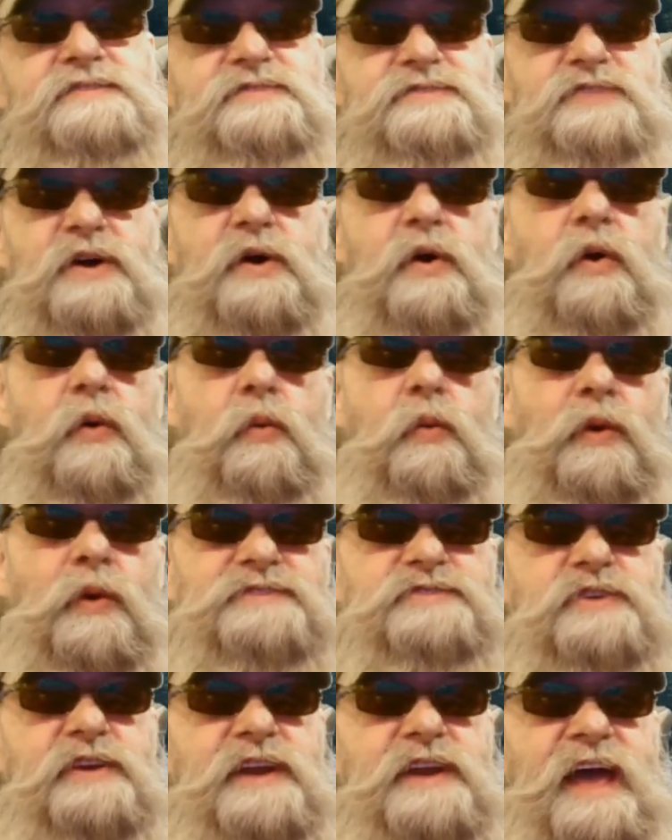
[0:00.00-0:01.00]
so
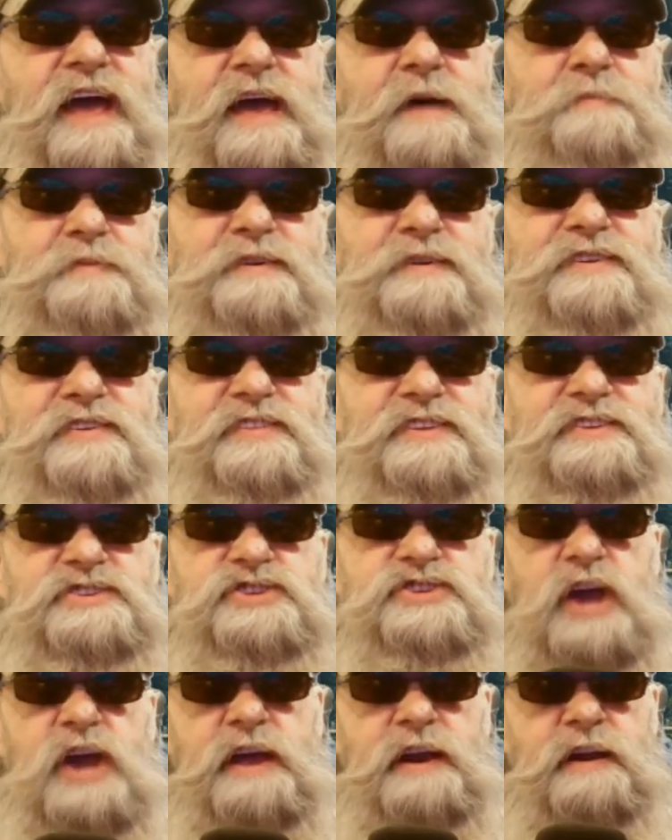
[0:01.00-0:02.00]
what's going to happen to the
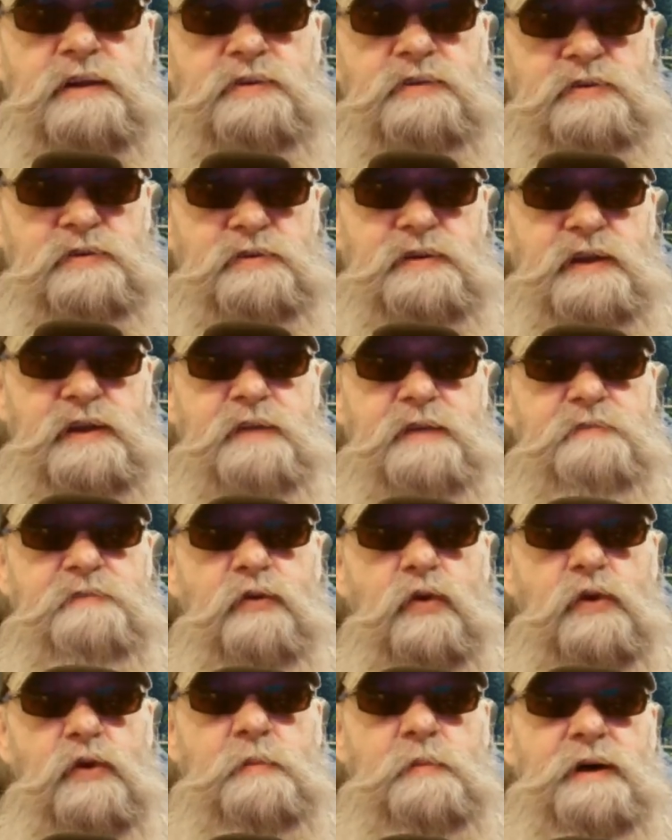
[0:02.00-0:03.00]
channel during that
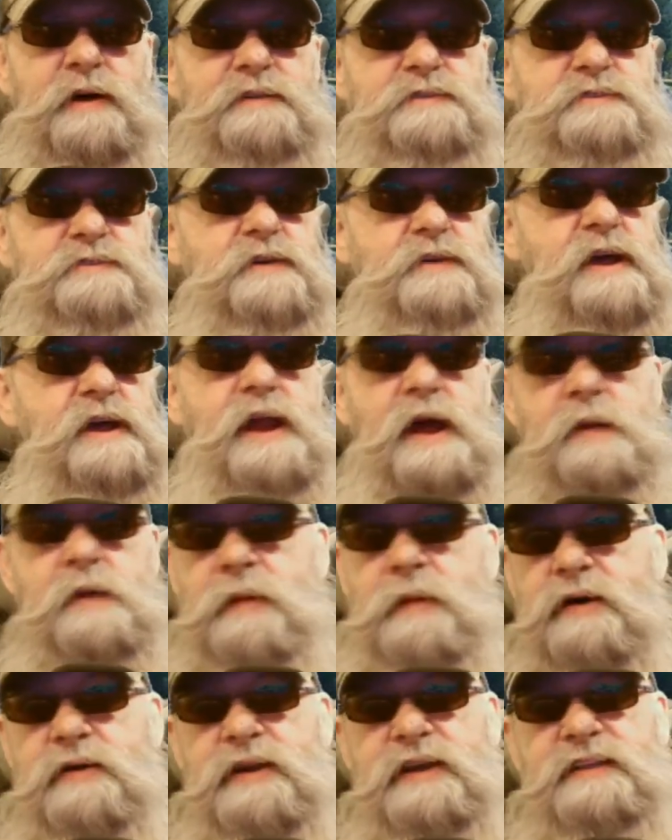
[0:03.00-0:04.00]
four months, right? I'm
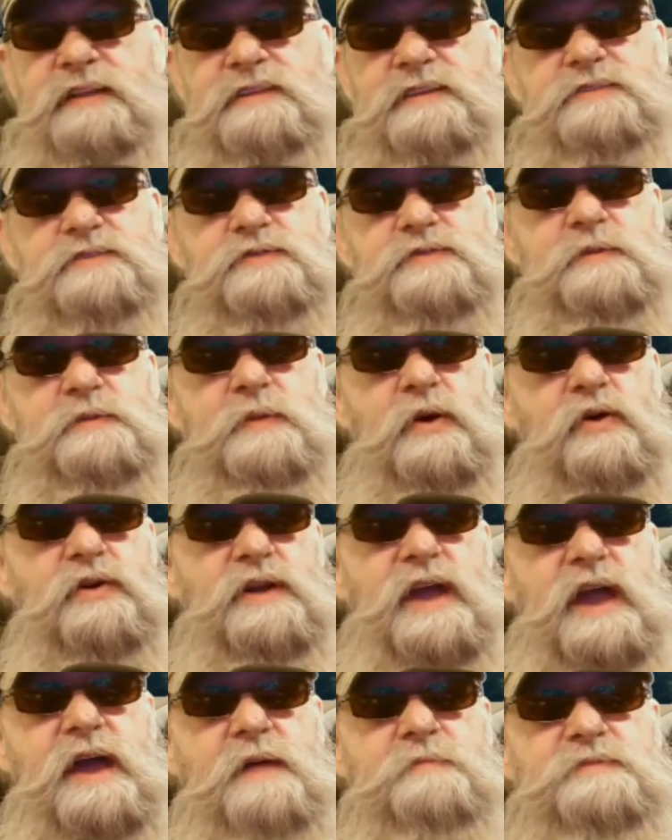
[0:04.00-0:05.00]
out at this remote
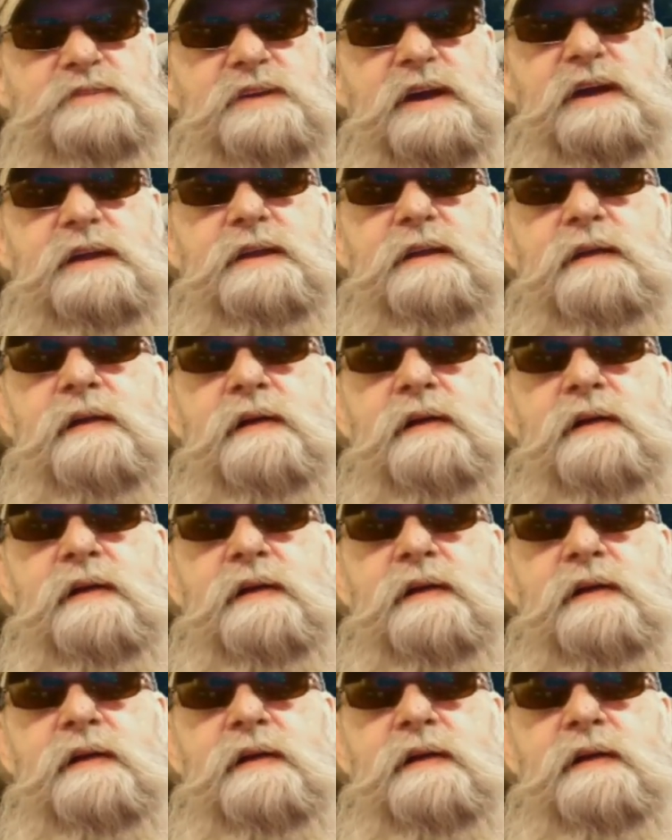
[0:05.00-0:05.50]
campsite.